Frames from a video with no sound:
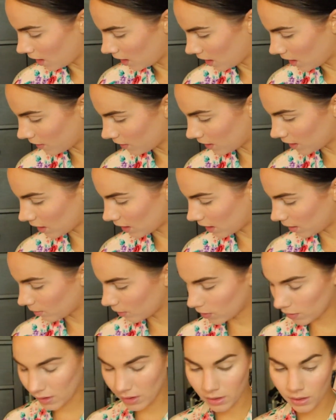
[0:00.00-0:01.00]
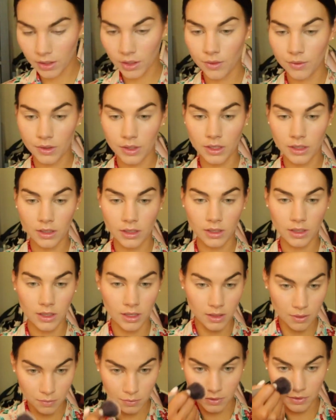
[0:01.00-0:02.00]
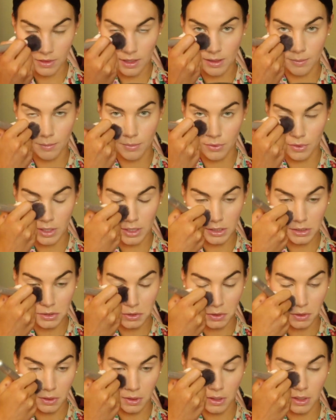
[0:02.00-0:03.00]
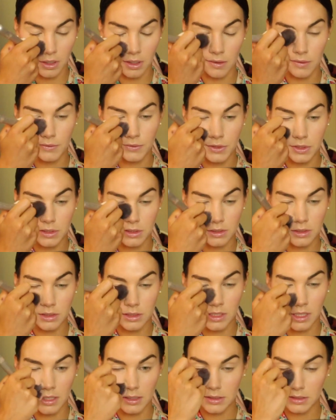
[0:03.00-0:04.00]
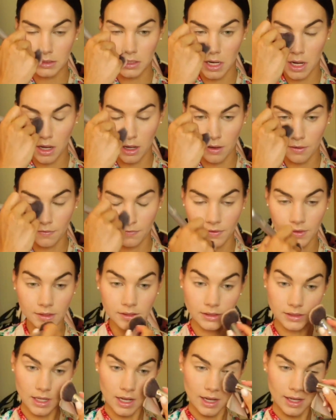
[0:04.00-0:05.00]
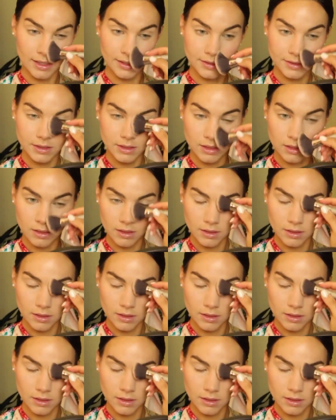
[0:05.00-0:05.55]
And then I'm going to go in again with that brush and just dust off the sides.